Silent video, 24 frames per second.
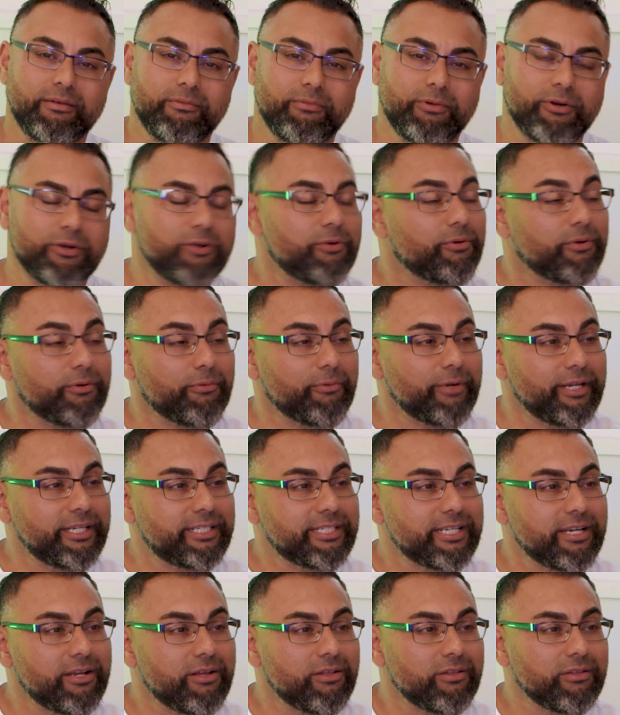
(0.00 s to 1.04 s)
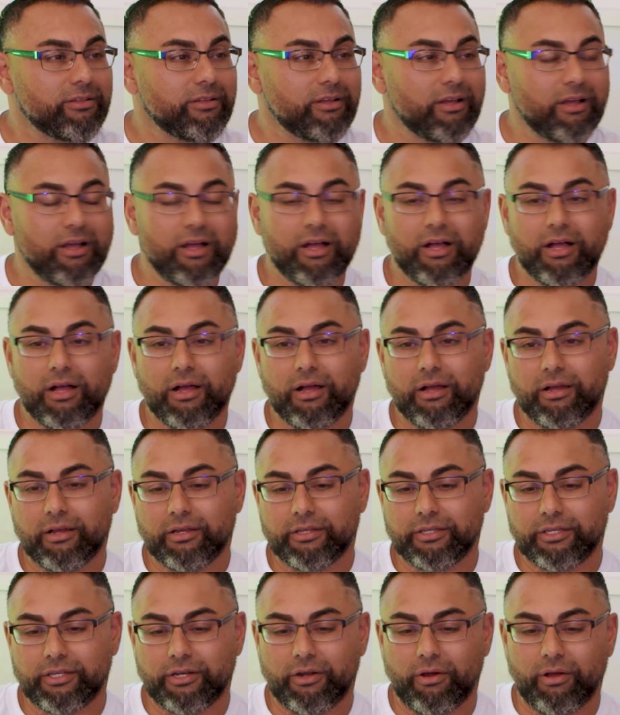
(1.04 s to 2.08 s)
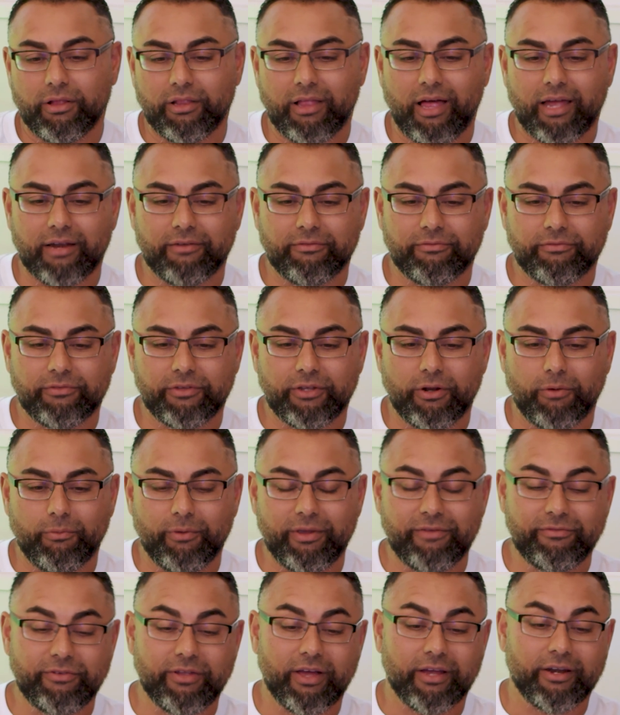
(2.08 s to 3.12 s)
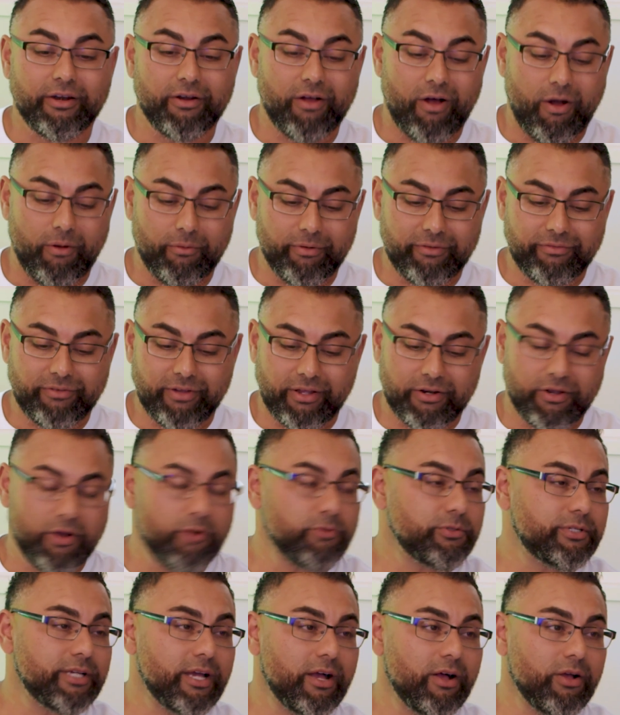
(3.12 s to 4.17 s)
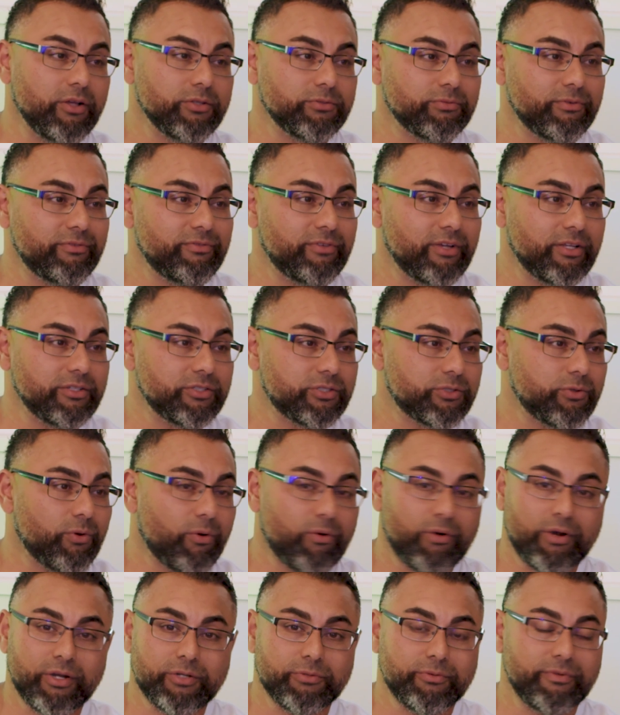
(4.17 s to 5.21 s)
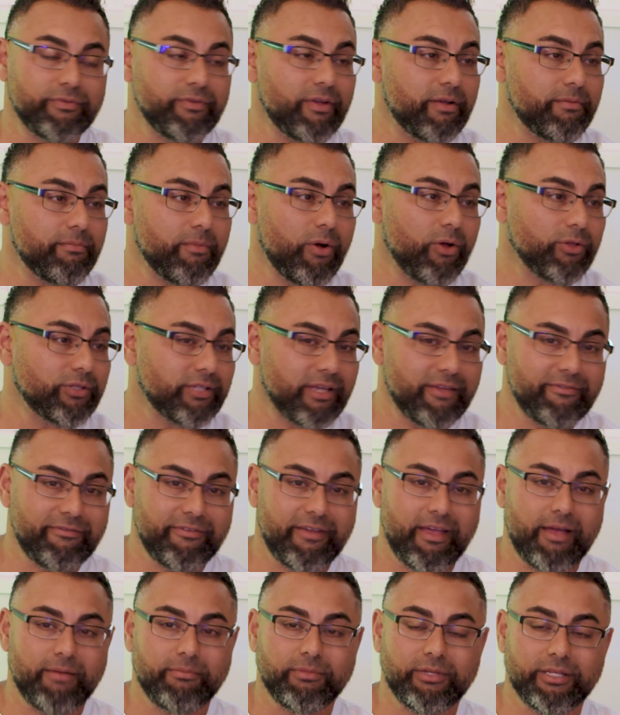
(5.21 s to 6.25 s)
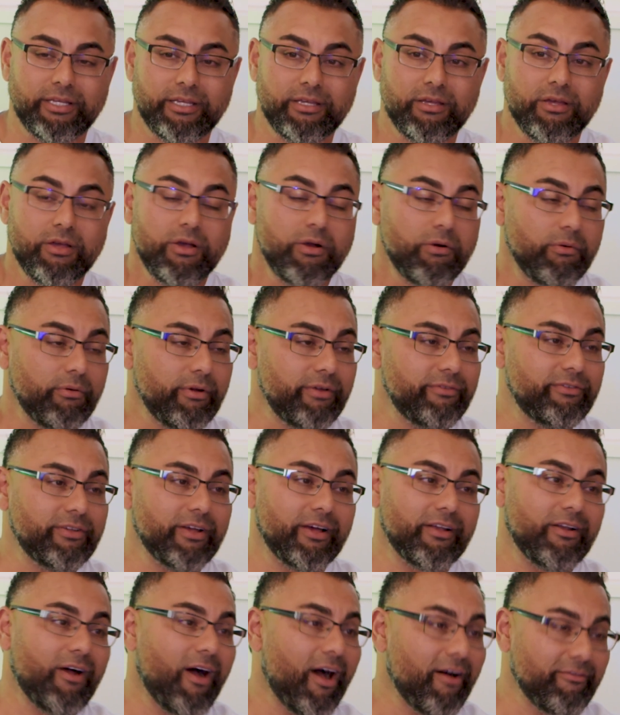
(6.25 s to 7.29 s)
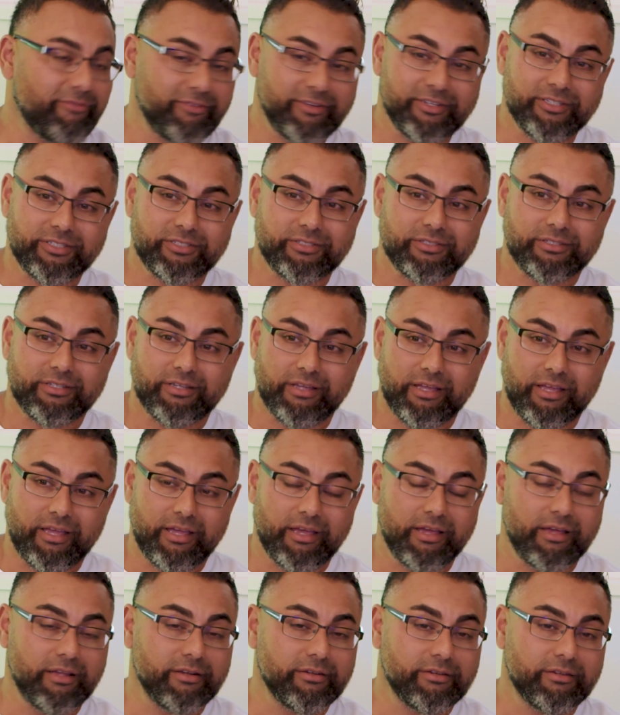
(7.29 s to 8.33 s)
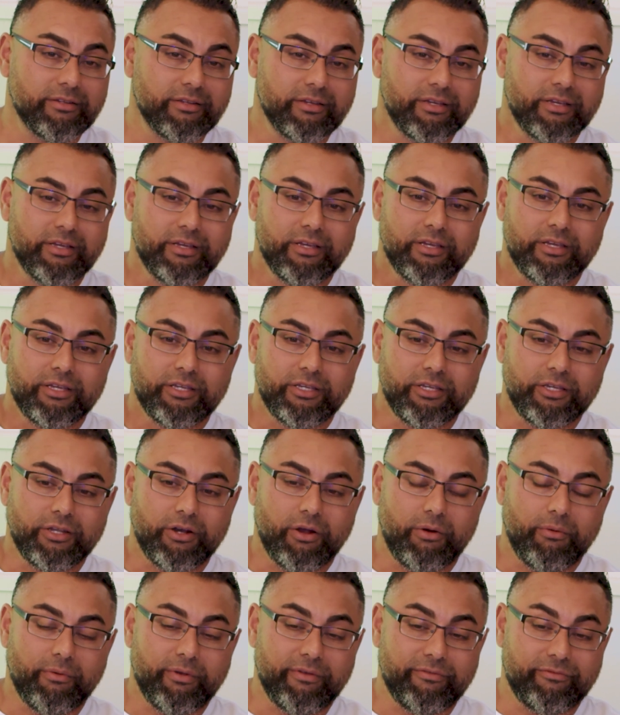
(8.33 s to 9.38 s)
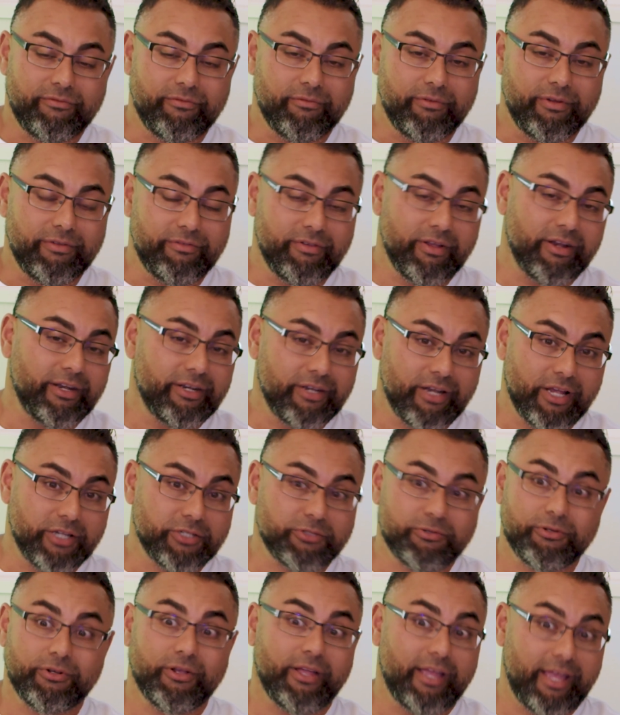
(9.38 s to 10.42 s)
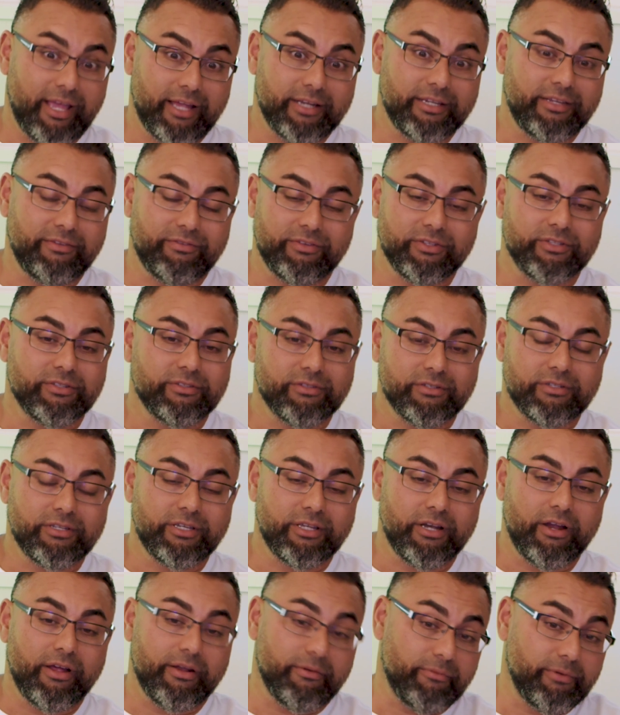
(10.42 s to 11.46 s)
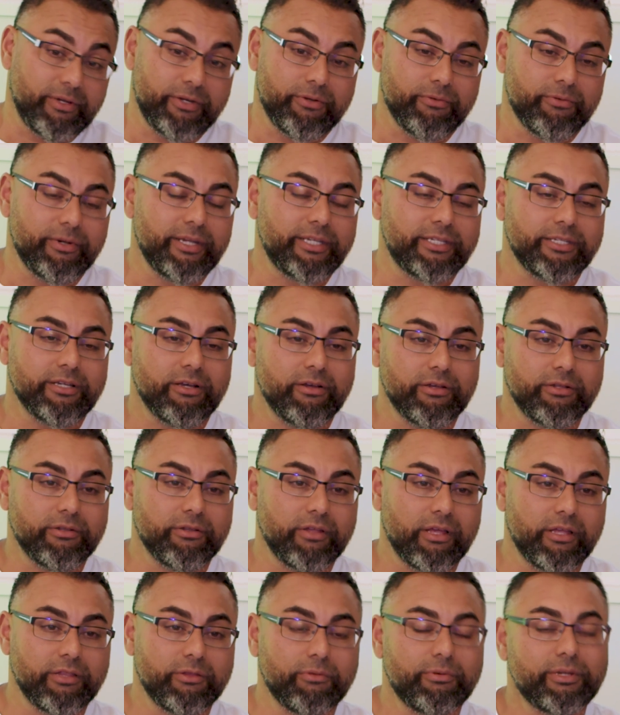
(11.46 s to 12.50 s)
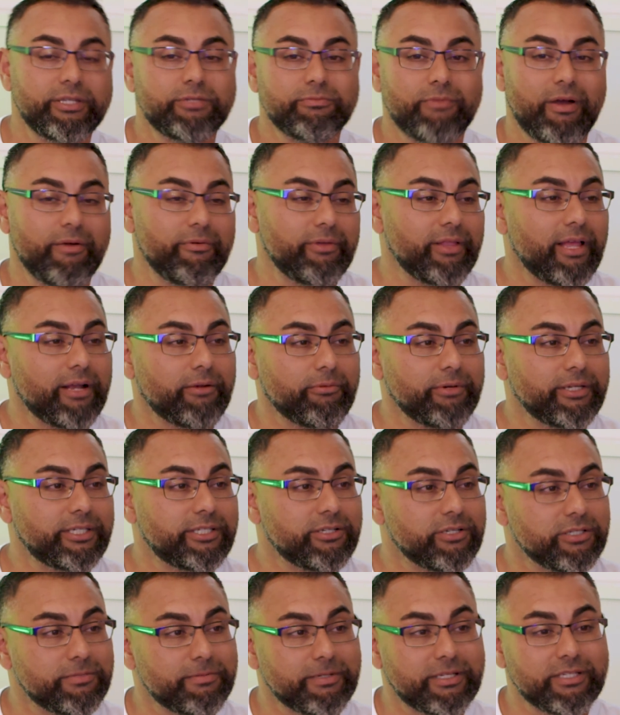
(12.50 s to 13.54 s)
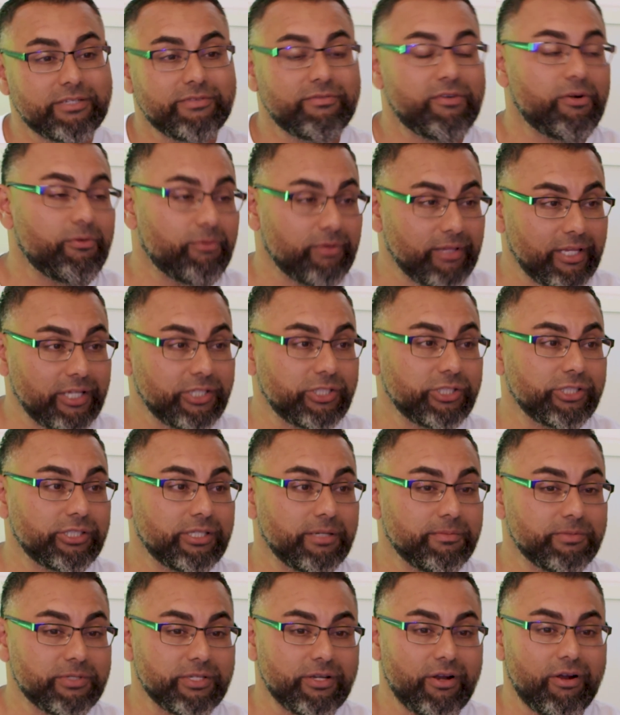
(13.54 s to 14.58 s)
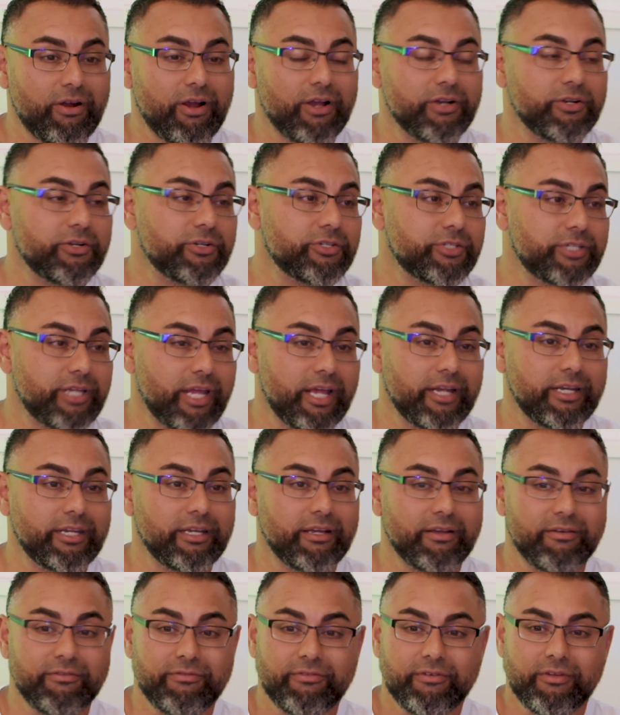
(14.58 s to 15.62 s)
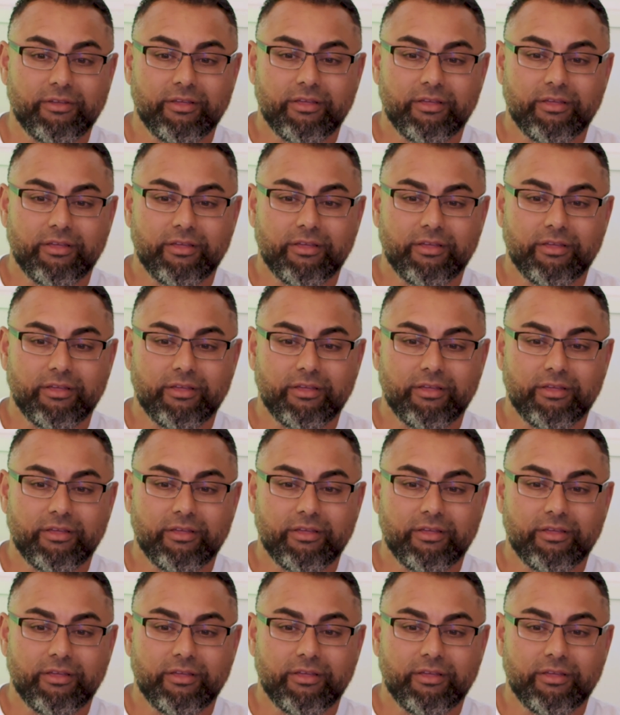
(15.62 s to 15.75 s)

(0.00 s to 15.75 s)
we're doing retail. A lot of, we've done it all. We've done hotels, we've done storage, we've done multifamily, we've done office, and, we've done industrial and even, and we do retail. And the reason why we like retail is because of our relationships and our understanding of